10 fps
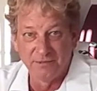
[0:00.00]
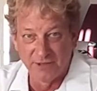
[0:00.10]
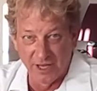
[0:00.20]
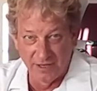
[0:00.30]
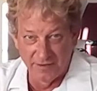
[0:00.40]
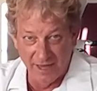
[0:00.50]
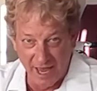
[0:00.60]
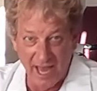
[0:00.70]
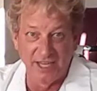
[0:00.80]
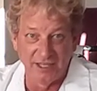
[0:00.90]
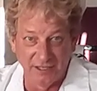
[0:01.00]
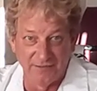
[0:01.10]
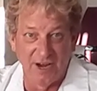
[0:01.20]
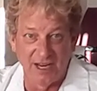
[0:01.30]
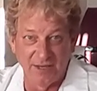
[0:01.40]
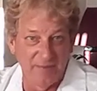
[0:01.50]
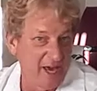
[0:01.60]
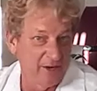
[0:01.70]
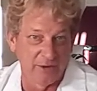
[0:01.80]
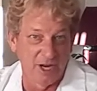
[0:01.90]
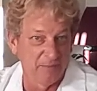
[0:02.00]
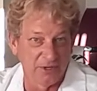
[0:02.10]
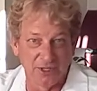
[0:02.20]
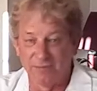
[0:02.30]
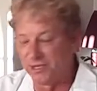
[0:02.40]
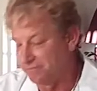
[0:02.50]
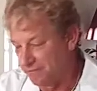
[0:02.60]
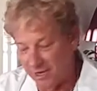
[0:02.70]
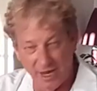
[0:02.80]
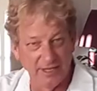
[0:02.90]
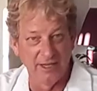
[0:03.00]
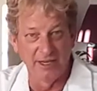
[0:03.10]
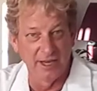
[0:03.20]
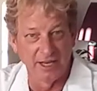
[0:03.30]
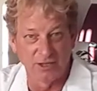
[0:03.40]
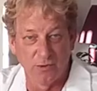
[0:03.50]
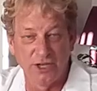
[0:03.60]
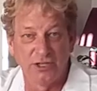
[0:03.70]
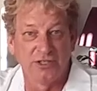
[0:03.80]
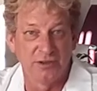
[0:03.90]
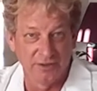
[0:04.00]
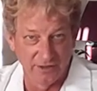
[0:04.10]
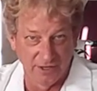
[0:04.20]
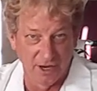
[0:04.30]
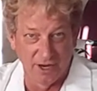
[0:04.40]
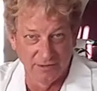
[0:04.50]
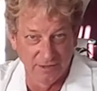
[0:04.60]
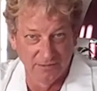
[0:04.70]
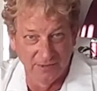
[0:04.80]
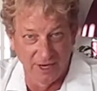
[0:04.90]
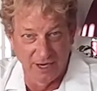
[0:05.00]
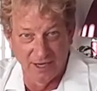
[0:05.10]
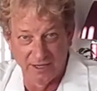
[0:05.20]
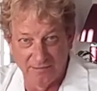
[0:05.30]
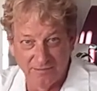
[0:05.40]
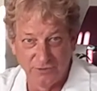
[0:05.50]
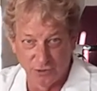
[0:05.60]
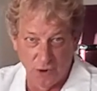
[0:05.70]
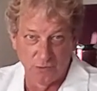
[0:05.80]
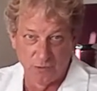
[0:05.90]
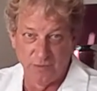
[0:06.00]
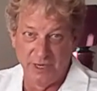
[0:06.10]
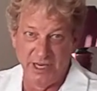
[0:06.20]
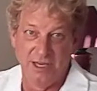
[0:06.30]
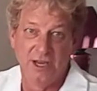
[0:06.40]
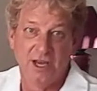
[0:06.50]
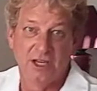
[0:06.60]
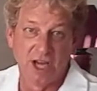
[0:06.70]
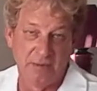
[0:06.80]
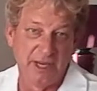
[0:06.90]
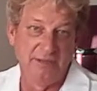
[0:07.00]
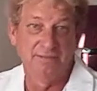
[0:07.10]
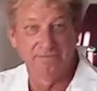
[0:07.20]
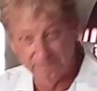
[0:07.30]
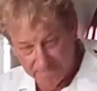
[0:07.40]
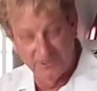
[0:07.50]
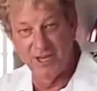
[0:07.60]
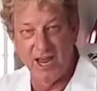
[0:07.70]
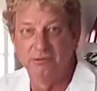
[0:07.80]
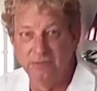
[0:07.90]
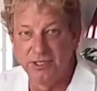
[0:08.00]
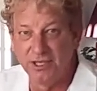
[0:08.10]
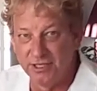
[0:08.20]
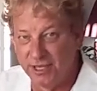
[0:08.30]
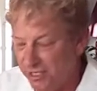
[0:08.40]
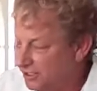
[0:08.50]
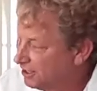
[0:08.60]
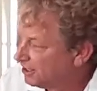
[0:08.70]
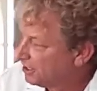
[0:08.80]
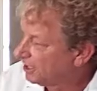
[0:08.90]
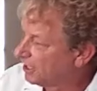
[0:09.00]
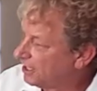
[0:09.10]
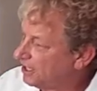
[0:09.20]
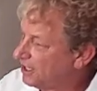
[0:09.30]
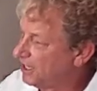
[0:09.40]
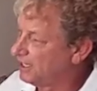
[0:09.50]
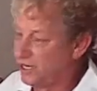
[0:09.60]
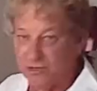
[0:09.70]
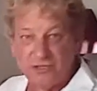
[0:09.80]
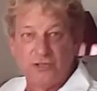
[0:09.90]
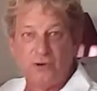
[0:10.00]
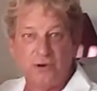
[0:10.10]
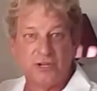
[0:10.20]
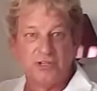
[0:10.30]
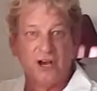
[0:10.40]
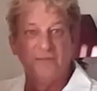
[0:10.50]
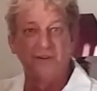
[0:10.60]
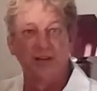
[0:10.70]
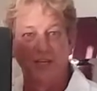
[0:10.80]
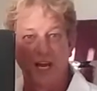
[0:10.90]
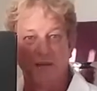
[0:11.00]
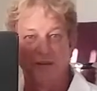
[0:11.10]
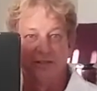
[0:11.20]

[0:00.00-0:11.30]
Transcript: they had to divide the battery up or something. I didn't ask questions. The drone would be coming today, which it did. And here's the drone itself, and it came in